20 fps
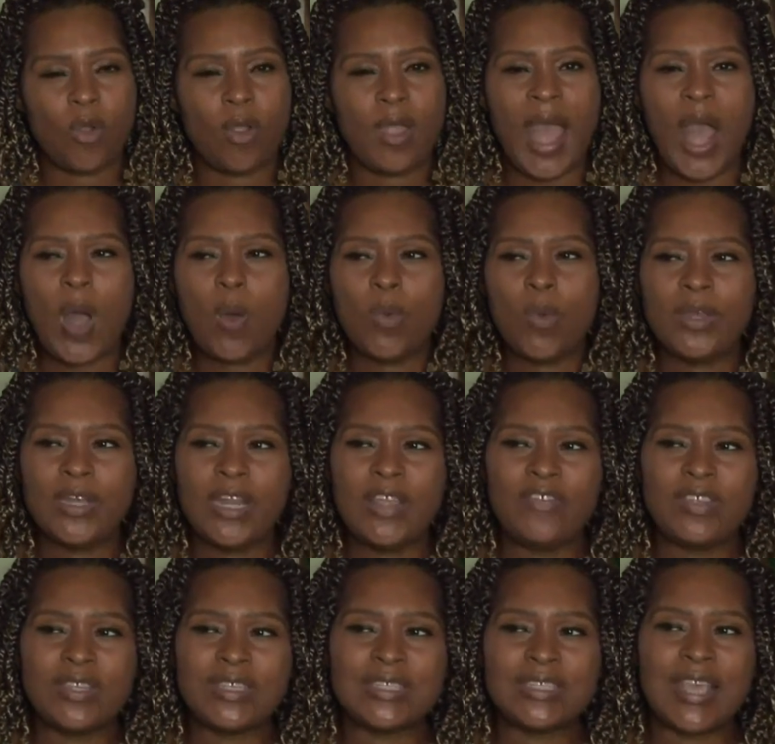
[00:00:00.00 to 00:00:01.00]
or I wouldn't
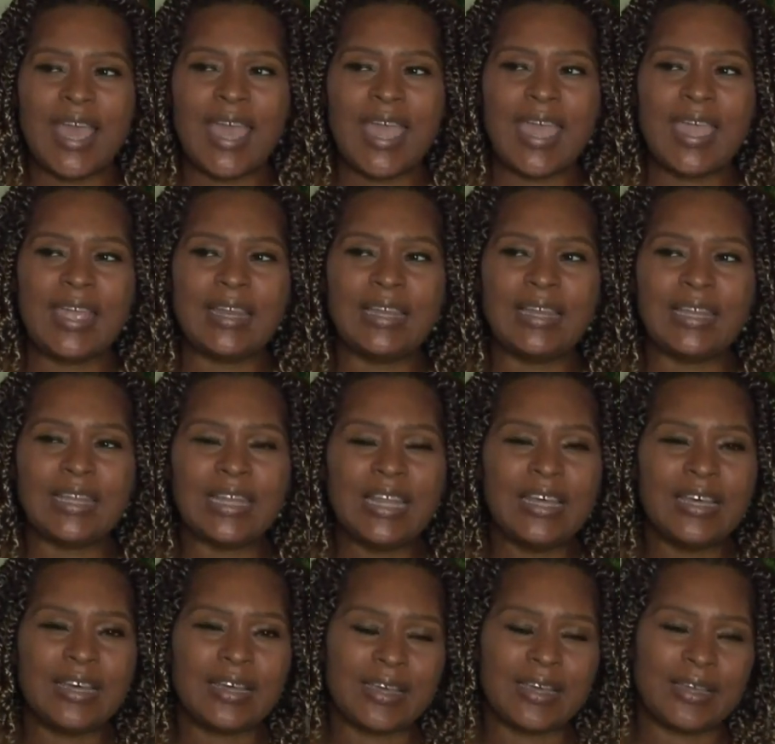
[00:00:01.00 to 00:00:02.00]
even say
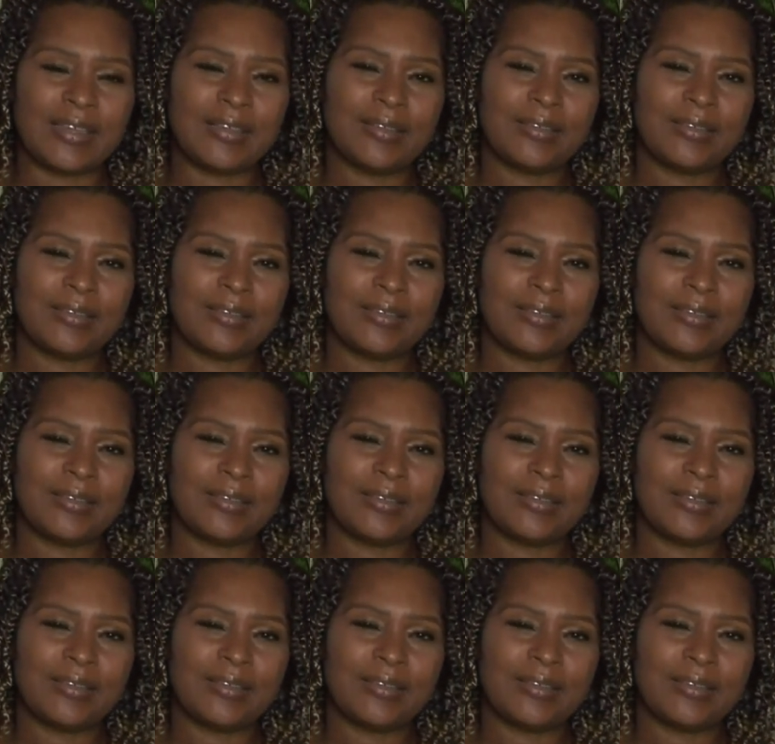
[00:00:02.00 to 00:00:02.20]
look.